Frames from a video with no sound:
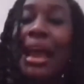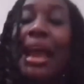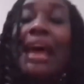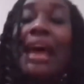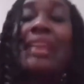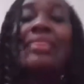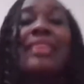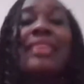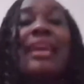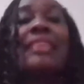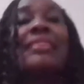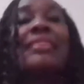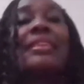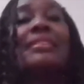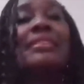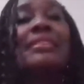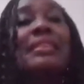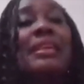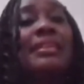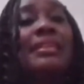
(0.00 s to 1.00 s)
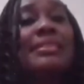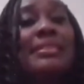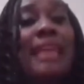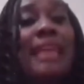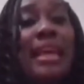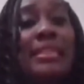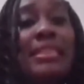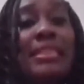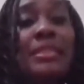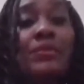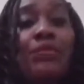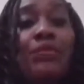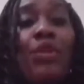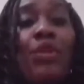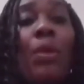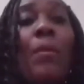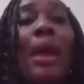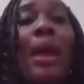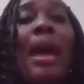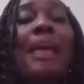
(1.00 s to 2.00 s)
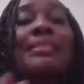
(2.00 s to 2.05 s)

And then this starts from